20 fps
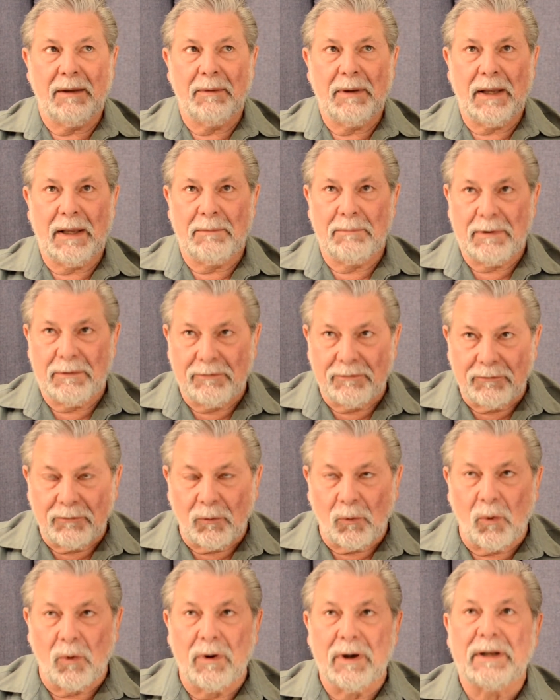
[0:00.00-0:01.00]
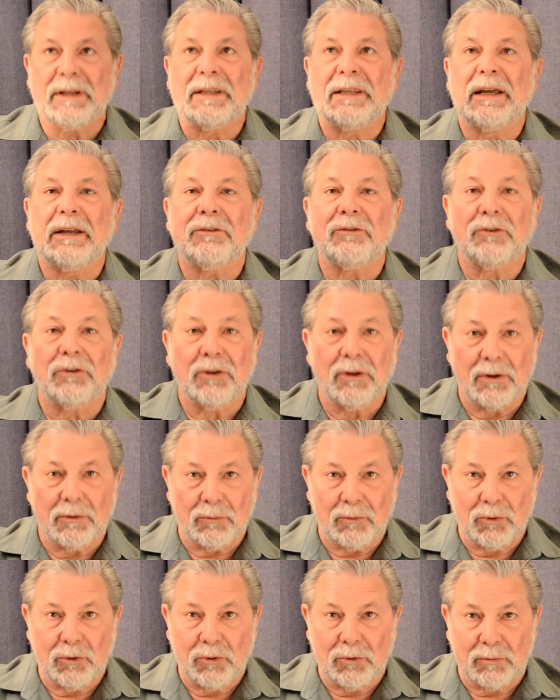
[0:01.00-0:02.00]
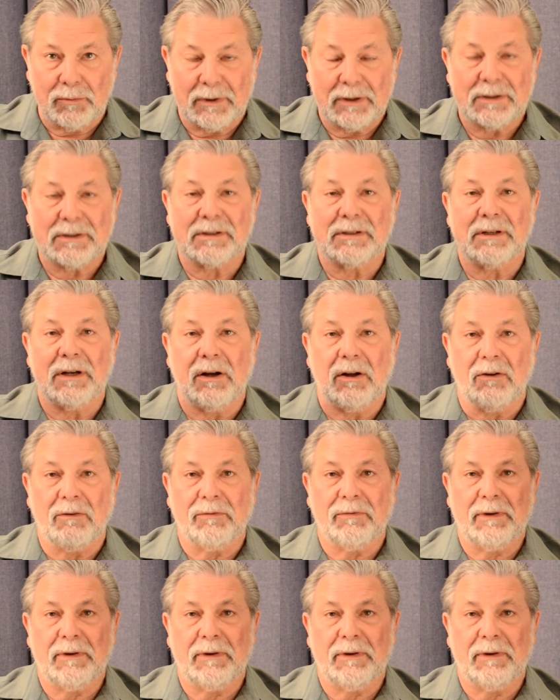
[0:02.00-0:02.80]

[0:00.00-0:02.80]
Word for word: and before it gets to the room itself,